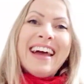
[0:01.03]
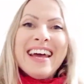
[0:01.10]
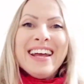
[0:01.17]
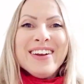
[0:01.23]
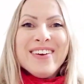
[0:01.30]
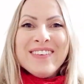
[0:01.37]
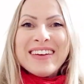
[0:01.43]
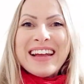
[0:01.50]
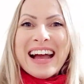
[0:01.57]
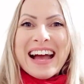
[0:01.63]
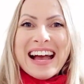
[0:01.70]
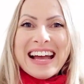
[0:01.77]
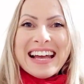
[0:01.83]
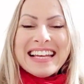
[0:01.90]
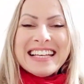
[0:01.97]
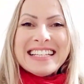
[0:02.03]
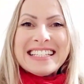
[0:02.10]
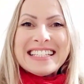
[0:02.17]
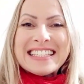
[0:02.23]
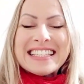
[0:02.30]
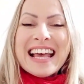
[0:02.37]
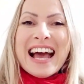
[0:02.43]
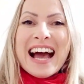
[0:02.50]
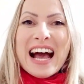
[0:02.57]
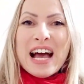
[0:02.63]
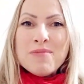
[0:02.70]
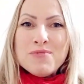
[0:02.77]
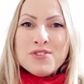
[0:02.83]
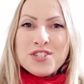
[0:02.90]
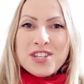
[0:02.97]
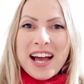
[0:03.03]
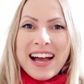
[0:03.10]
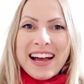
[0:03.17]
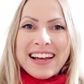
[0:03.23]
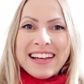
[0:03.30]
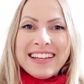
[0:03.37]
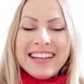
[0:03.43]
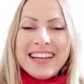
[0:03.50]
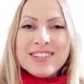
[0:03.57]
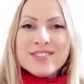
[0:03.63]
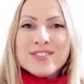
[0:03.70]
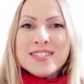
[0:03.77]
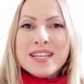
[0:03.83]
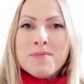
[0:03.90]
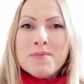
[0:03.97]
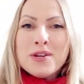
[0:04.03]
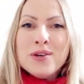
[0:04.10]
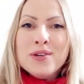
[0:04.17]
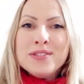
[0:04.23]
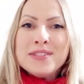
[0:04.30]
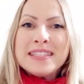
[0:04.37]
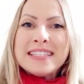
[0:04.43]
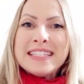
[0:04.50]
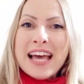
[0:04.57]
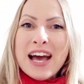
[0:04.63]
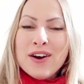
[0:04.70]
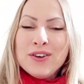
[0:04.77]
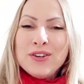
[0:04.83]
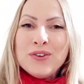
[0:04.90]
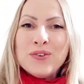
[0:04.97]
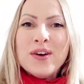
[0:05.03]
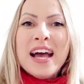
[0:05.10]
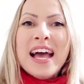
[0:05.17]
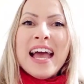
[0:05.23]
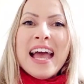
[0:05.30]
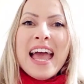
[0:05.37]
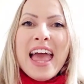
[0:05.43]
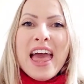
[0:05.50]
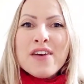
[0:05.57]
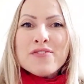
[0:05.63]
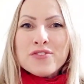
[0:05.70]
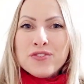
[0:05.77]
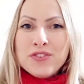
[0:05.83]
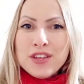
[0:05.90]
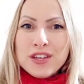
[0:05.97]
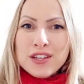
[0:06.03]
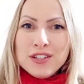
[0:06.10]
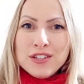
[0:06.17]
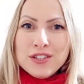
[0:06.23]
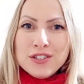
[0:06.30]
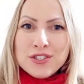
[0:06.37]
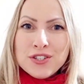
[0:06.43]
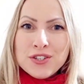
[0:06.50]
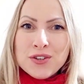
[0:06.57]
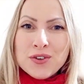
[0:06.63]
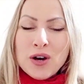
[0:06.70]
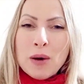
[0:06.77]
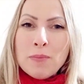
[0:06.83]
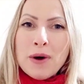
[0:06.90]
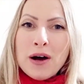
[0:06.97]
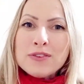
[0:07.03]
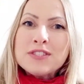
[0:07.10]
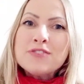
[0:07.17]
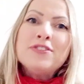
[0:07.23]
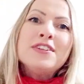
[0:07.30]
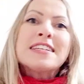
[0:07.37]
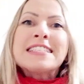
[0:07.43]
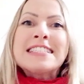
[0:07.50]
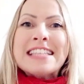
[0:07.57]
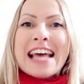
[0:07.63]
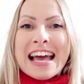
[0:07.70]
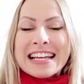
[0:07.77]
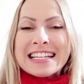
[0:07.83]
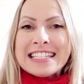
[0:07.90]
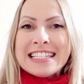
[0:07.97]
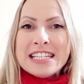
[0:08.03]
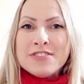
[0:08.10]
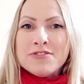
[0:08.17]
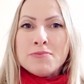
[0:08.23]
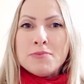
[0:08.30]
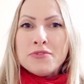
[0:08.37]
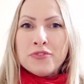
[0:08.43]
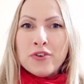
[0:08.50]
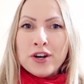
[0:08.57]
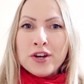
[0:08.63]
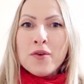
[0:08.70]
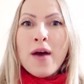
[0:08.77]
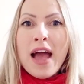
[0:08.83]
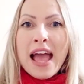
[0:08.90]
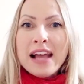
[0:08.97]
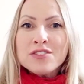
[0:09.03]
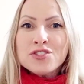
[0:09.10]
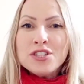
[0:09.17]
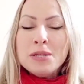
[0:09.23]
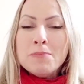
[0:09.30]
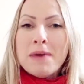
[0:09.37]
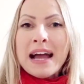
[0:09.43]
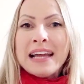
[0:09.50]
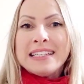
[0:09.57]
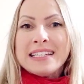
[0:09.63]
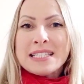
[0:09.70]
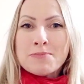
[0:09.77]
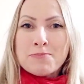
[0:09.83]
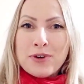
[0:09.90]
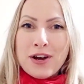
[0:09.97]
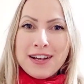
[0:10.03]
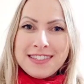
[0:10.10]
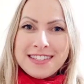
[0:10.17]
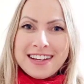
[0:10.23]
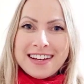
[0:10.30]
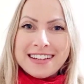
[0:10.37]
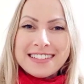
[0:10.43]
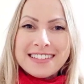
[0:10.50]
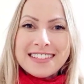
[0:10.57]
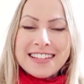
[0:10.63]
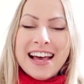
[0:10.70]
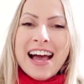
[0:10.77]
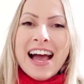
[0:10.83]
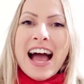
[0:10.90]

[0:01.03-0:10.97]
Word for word: Hello guys, I'm Shai and today I'm going to tell you everything you need to know about Fluxactive before you actually buy this product.